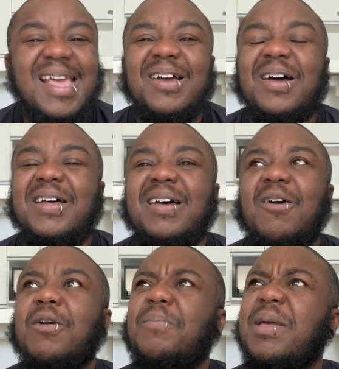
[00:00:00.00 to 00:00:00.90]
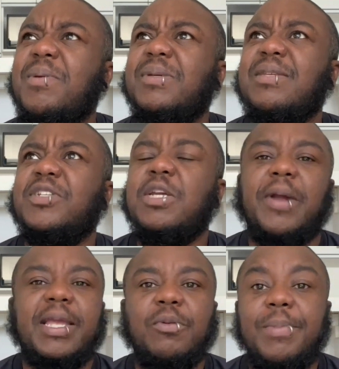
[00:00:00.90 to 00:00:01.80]
Or maybe it was even cheaper, I
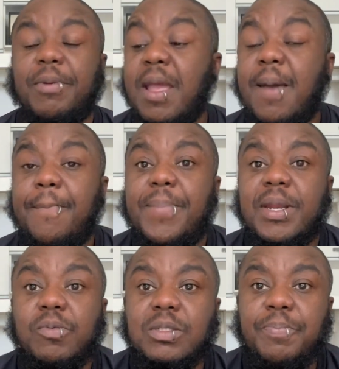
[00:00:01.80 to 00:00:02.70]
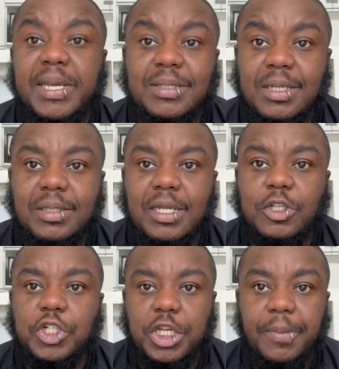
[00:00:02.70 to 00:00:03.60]
can't remember. But it was basically
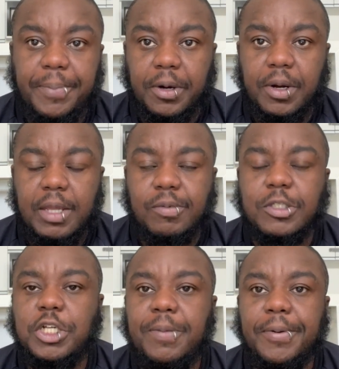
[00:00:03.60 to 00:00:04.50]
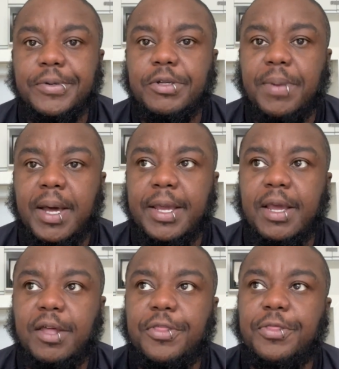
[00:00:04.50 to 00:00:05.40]
cheaper. It was cheaper to buy
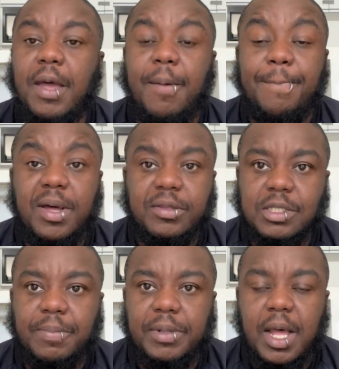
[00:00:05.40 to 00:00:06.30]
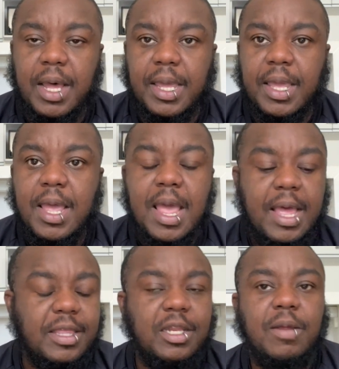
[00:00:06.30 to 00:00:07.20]
a month's supply
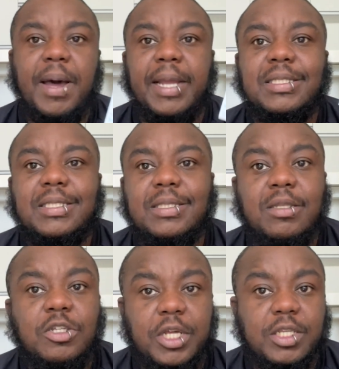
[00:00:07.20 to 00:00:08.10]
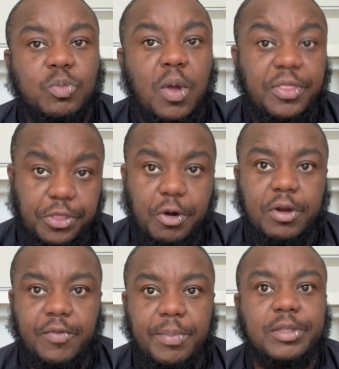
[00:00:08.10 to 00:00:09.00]
than to buy just 1/3
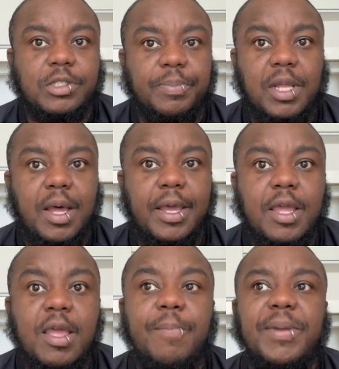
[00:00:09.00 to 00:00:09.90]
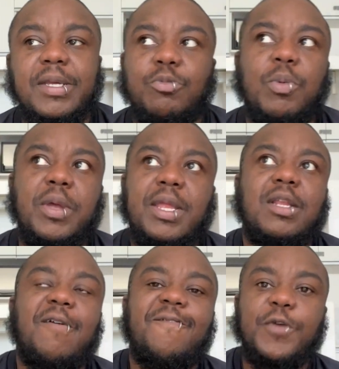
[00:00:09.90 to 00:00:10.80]
of a month's supply because we went
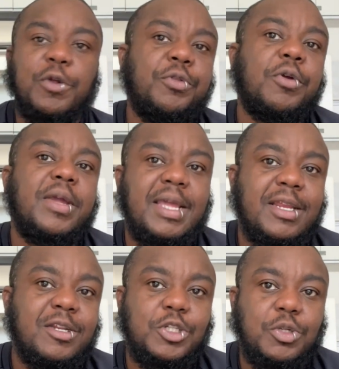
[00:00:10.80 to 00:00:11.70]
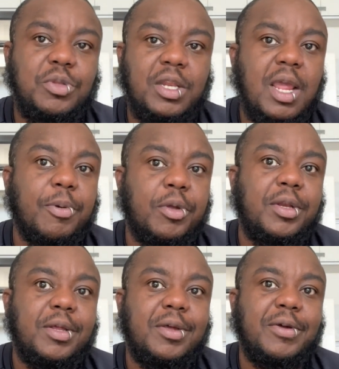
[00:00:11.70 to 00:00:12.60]
further into the neighborhood,
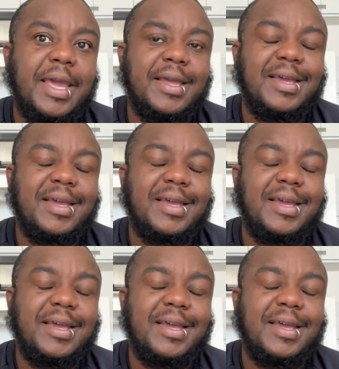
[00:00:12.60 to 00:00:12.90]
okay?